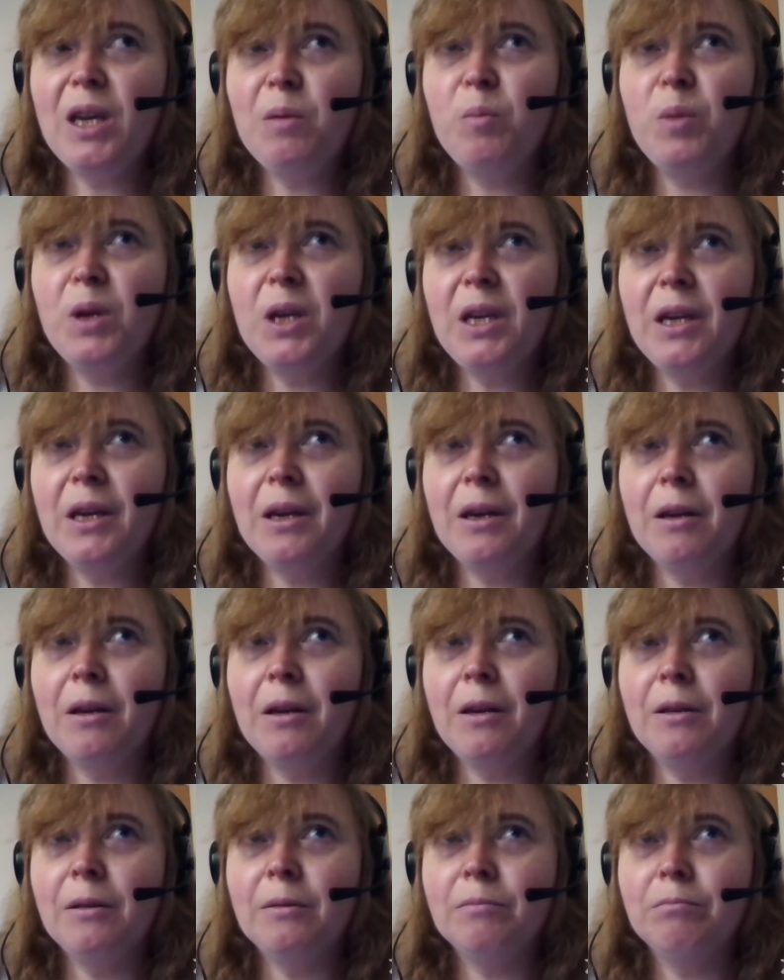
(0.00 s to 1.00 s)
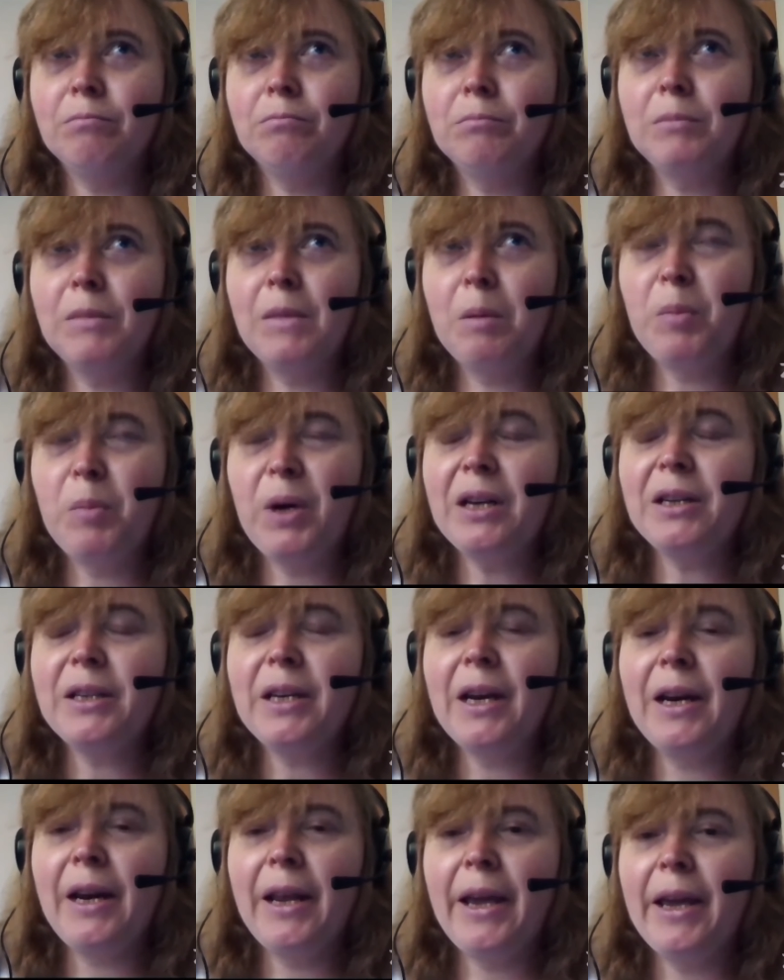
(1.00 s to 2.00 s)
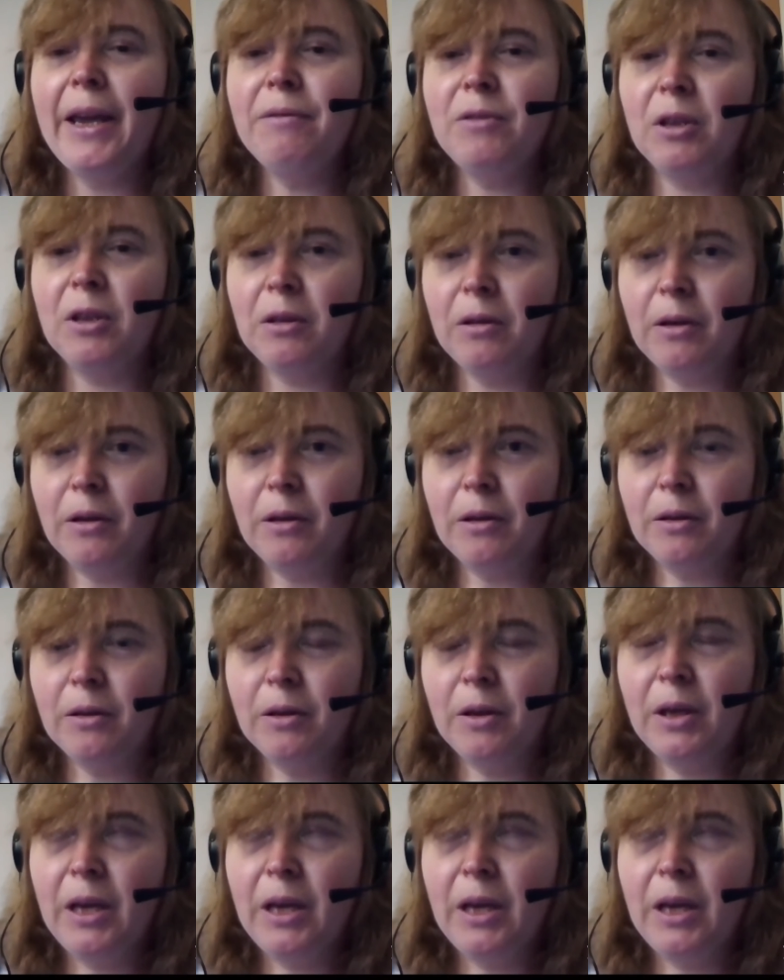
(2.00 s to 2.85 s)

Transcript: be practically everything.